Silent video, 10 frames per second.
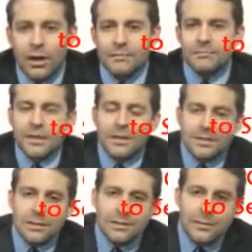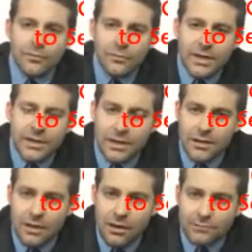All right, so that's it for me.
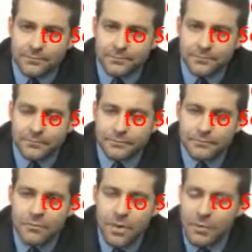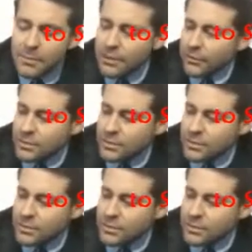Take care. Be back